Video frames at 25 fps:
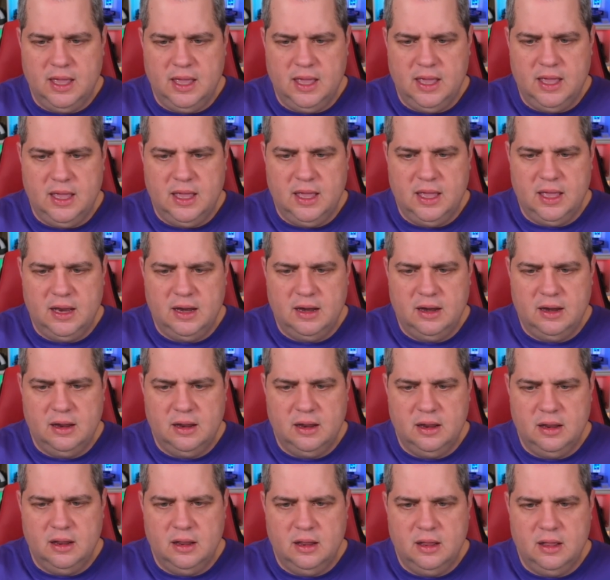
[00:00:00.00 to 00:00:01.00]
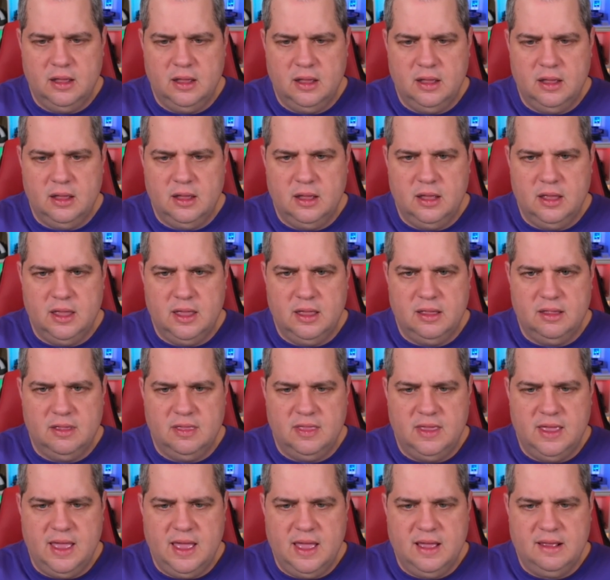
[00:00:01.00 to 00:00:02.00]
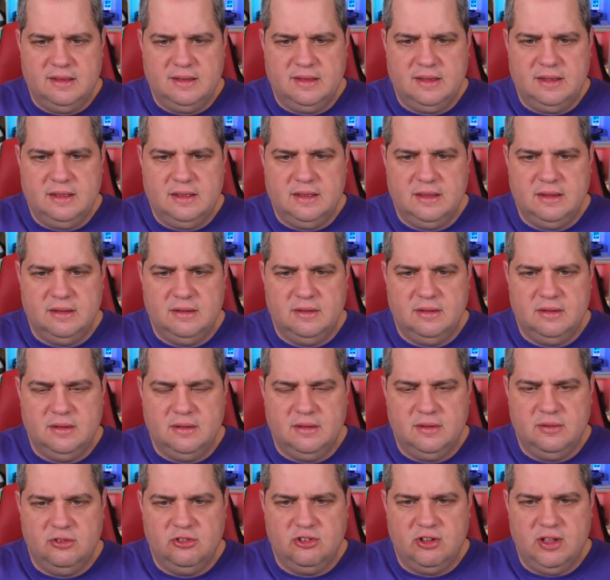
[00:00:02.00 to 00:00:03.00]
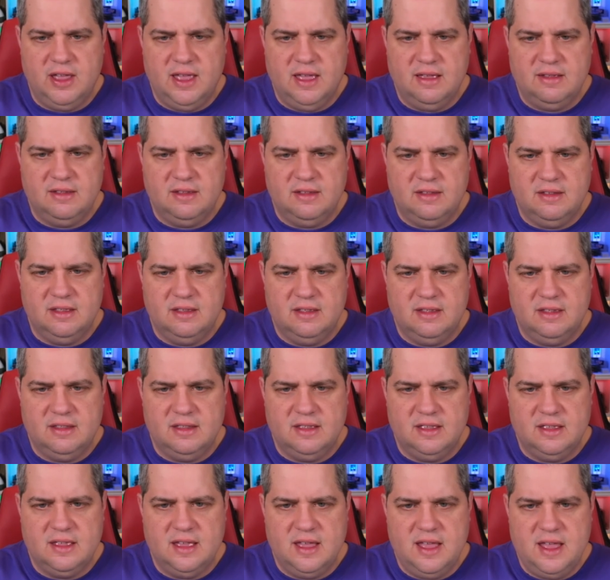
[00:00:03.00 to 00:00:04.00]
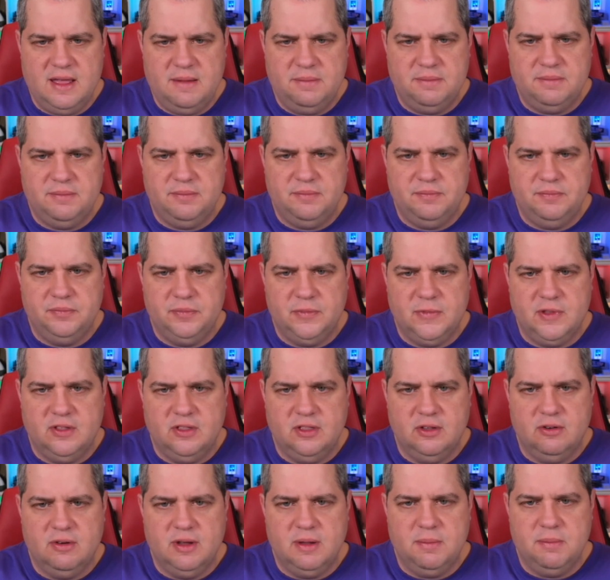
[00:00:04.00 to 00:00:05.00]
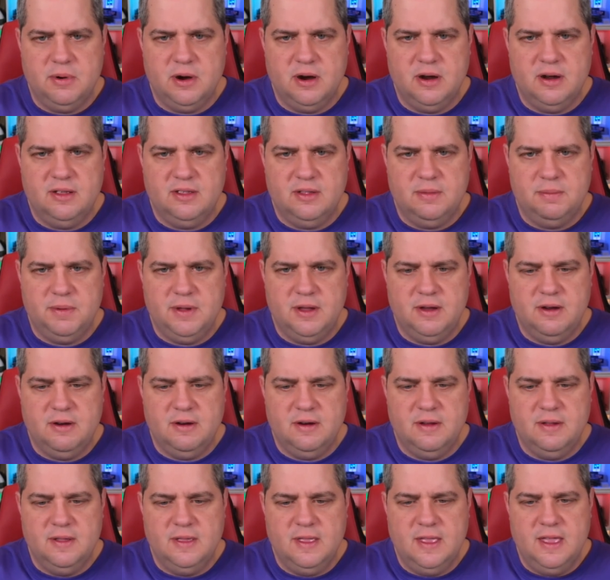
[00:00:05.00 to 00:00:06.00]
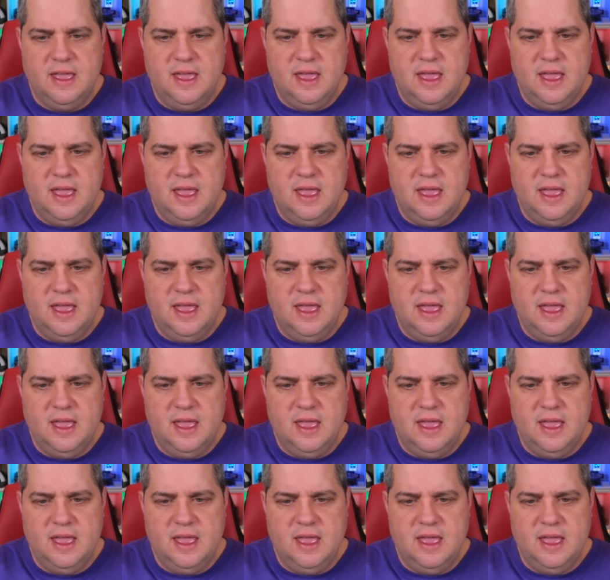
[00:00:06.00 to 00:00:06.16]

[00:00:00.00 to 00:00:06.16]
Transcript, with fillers: And get to the exit, which I guess is this at the top, because the green bar disappeared.